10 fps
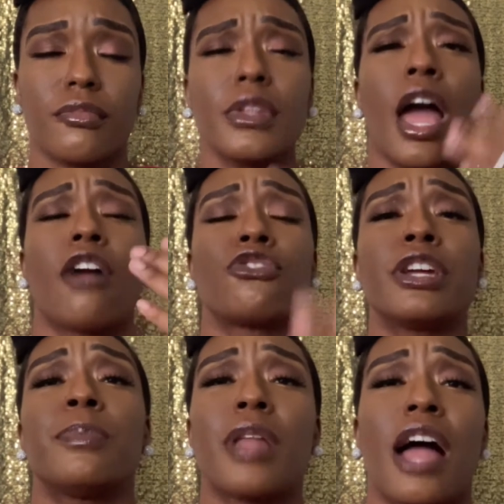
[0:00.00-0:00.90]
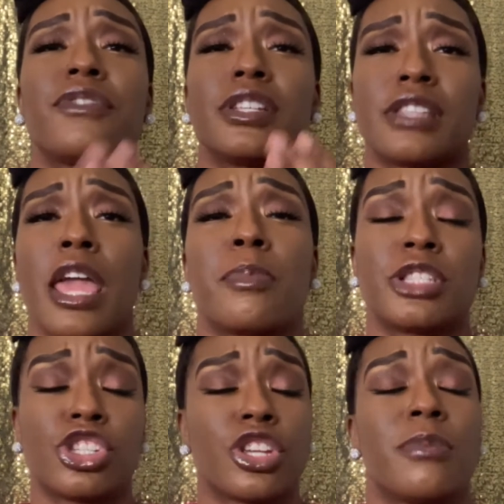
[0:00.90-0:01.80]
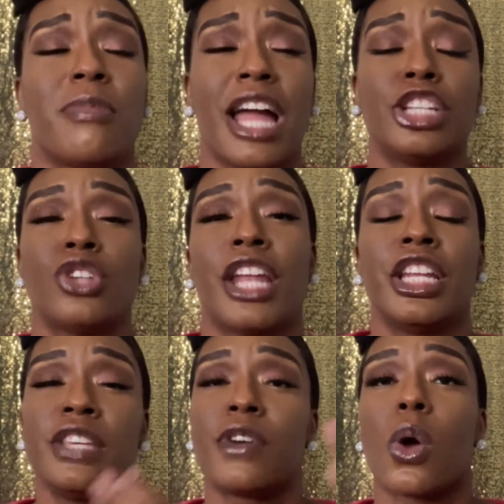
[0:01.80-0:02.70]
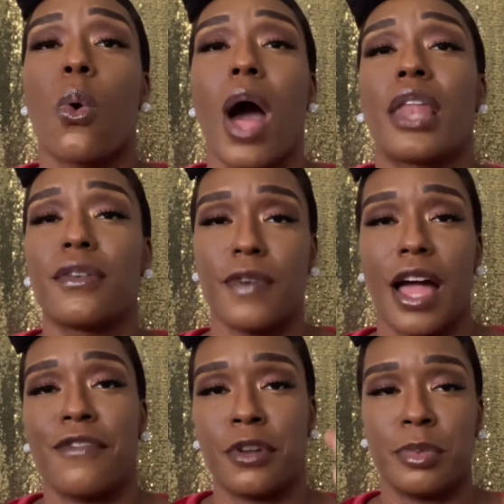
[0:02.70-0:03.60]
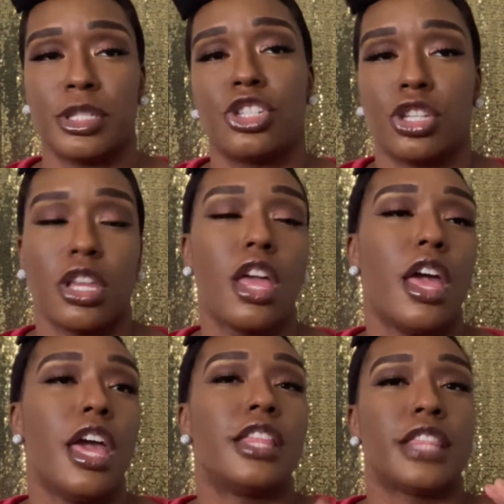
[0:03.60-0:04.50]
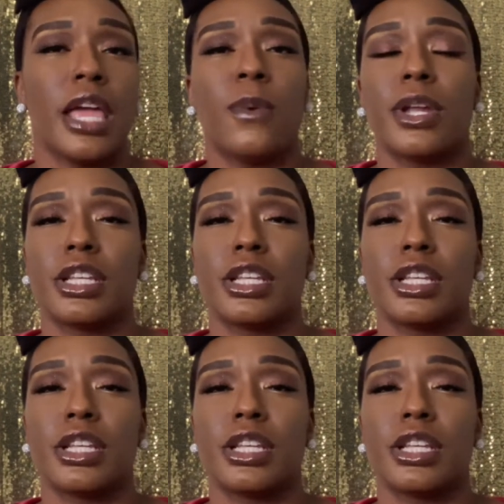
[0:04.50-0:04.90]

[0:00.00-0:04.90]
I reapplied for the same position. Mind you, I didn't even qualify for the position. They wanted